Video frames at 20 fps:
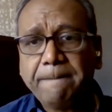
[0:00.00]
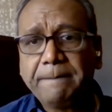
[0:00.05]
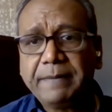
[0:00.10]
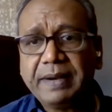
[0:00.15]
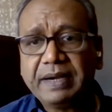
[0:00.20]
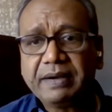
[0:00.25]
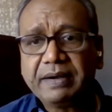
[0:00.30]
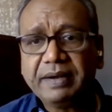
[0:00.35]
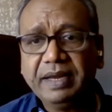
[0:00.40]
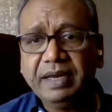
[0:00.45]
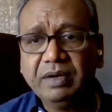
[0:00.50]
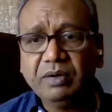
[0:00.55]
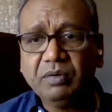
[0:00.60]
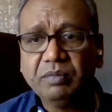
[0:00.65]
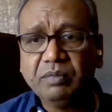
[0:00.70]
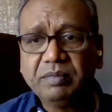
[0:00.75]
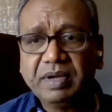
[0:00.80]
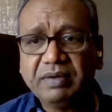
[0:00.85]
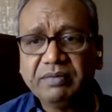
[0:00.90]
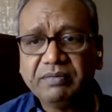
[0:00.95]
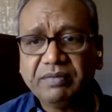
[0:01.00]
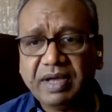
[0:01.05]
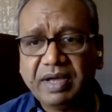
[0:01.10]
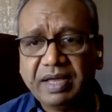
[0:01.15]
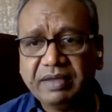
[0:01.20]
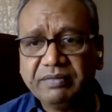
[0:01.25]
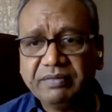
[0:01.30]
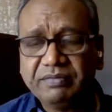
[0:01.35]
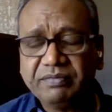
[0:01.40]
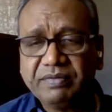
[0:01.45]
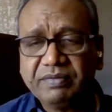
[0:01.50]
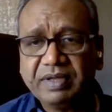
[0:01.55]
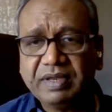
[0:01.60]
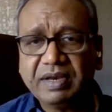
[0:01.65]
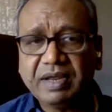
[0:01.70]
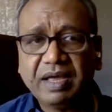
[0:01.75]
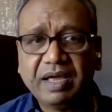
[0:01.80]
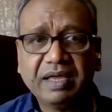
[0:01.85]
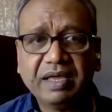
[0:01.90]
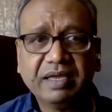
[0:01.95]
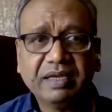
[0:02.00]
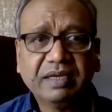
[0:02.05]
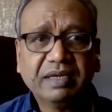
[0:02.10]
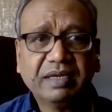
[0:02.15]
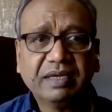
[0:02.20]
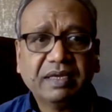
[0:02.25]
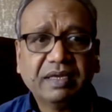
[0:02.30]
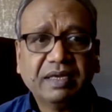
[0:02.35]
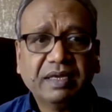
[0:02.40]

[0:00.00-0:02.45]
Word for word: But Renu, my wife, and I